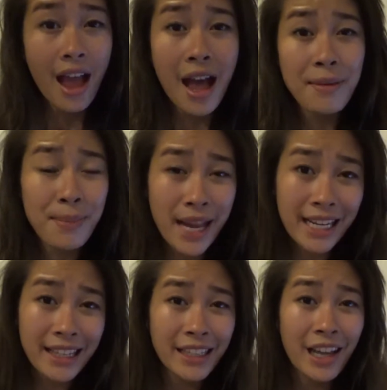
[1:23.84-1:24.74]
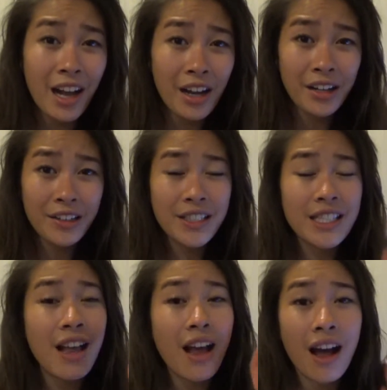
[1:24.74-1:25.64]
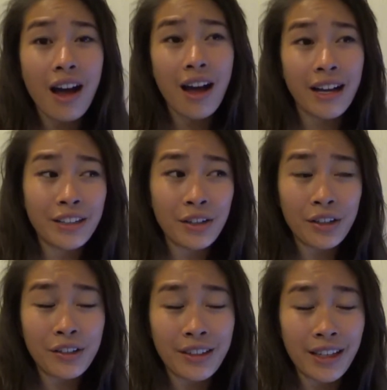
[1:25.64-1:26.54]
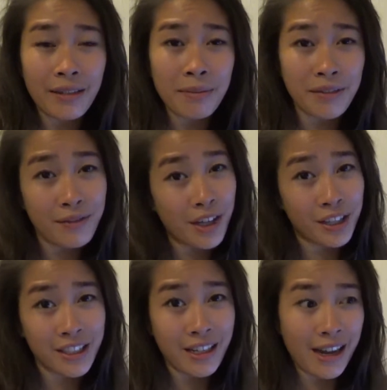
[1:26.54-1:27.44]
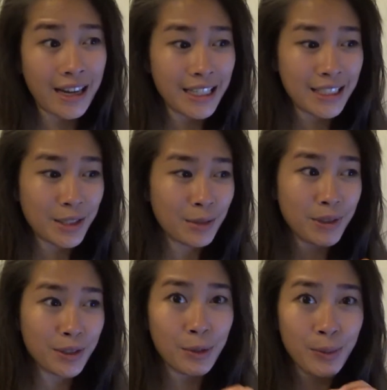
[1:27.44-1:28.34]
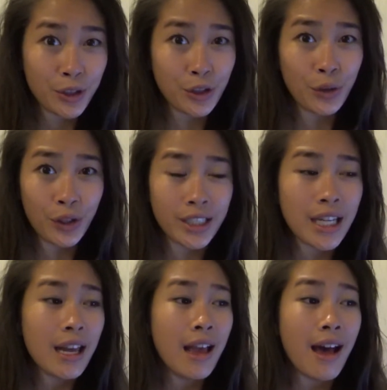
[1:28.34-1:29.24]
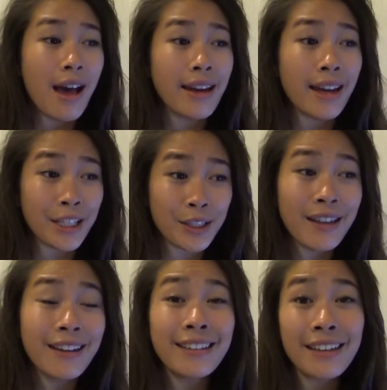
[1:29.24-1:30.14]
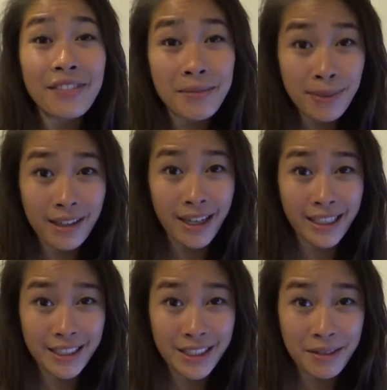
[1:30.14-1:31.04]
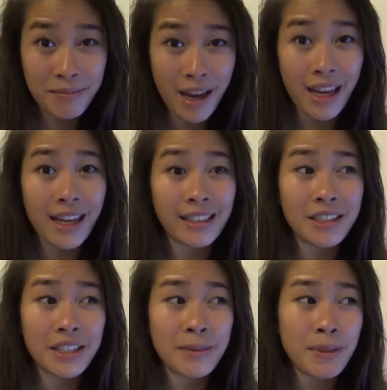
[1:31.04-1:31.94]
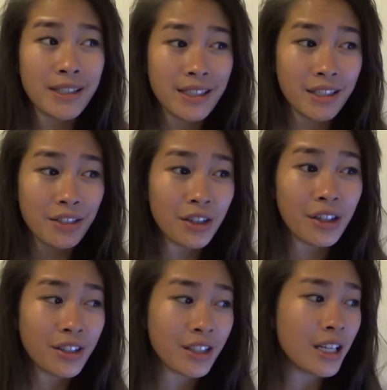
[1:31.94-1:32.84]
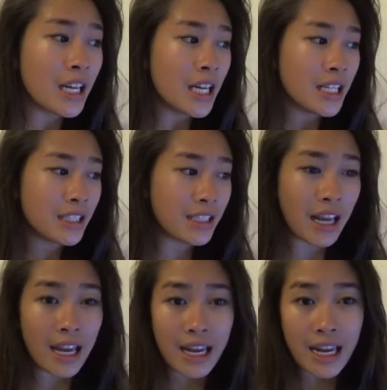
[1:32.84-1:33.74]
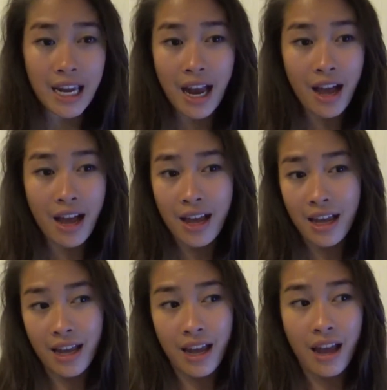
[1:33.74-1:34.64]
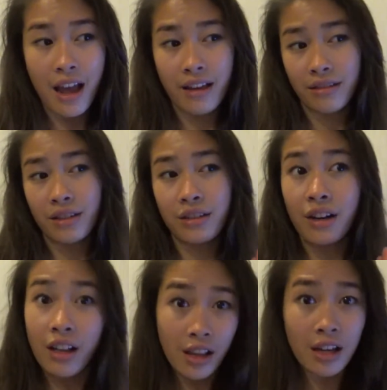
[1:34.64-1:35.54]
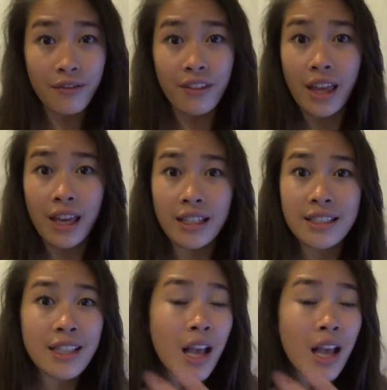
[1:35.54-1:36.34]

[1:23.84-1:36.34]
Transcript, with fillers: I'm back in the house. I know that my vlog today is super super short and actually I didn't even plan to make it just because I know that today I had to do a lot of things